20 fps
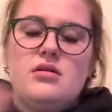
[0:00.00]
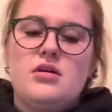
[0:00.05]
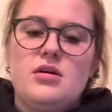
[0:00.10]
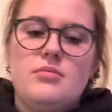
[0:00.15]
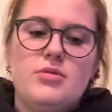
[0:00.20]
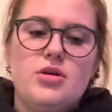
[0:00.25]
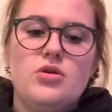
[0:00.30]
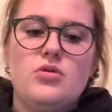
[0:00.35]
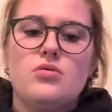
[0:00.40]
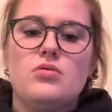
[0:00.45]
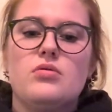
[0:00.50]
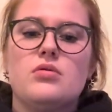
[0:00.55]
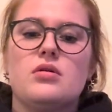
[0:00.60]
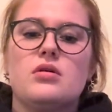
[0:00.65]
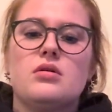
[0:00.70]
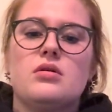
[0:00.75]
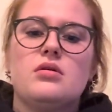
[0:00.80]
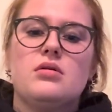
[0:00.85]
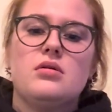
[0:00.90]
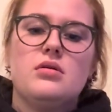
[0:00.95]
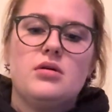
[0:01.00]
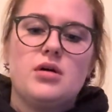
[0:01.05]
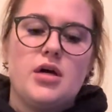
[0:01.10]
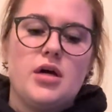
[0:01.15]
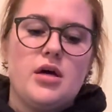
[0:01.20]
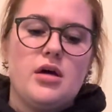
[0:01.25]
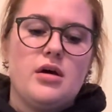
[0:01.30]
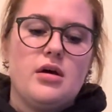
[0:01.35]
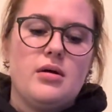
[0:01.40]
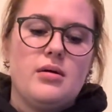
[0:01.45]
immune,
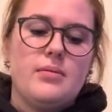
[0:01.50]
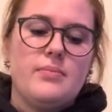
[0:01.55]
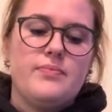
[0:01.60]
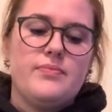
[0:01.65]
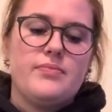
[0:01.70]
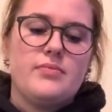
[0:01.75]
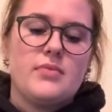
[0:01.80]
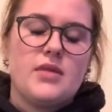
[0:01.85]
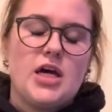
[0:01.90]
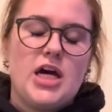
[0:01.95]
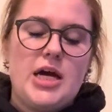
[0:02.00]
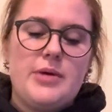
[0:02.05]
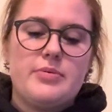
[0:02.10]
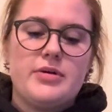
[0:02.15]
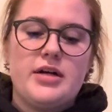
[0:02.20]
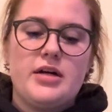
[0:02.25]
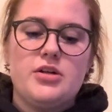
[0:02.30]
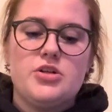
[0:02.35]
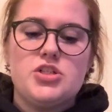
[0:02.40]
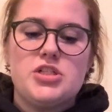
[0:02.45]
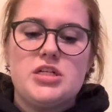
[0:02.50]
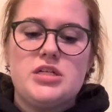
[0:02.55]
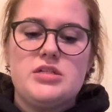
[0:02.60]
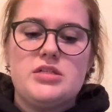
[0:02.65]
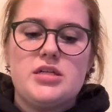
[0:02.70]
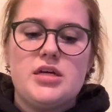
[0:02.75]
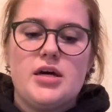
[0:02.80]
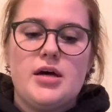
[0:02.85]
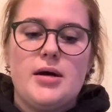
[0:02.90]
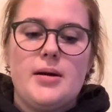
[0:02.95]

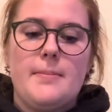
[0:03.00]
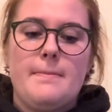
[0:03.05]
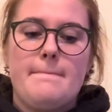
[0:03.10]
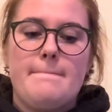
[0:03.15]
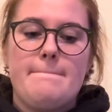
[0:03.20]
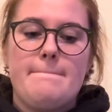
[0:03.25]
hyperalgesia,